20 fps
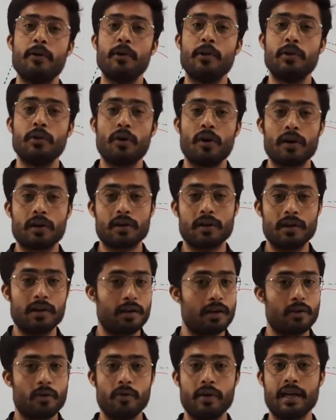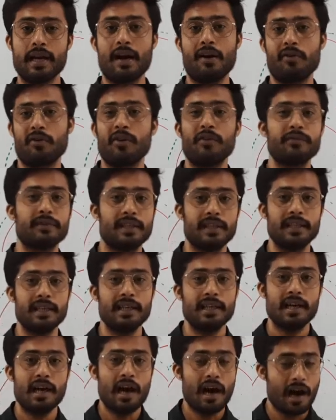not going out of
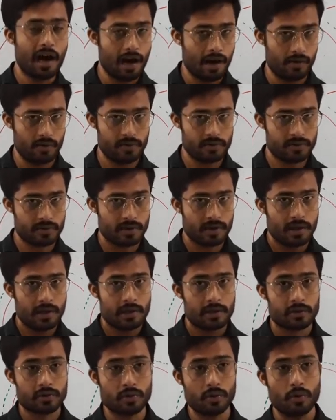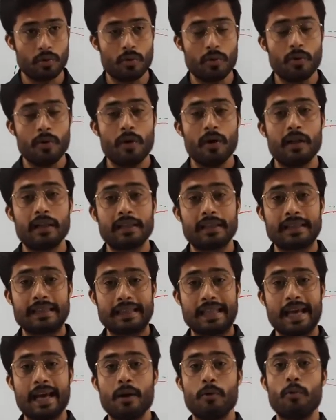the house. So
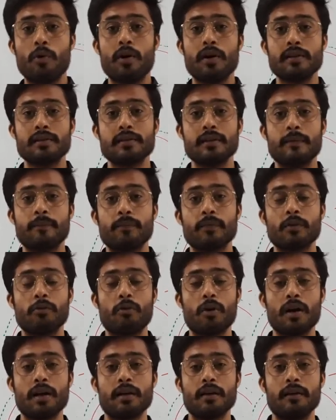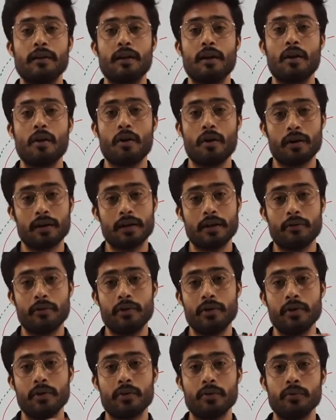there was what
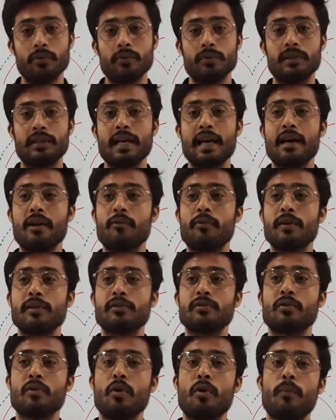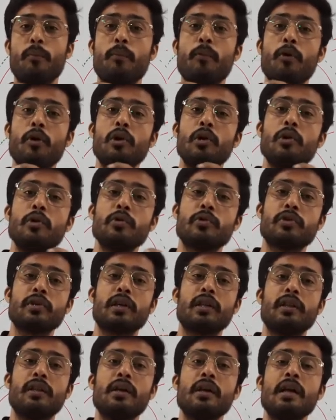lockdown, due to there was no
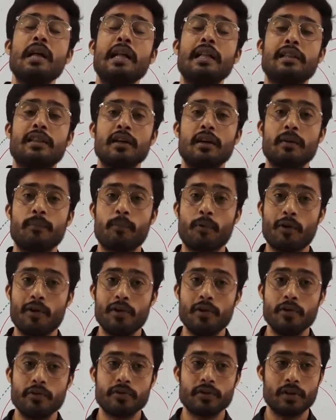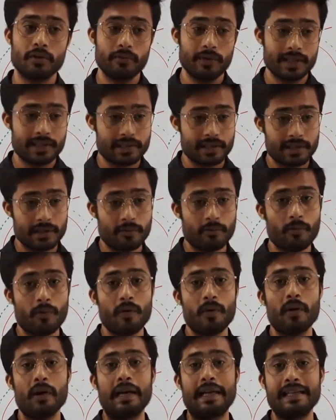pollution. The pollution which
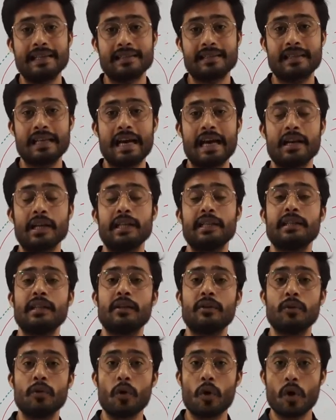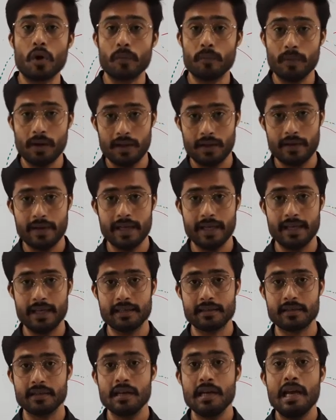is there in the normal
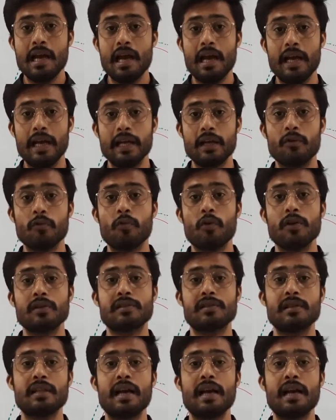days, it was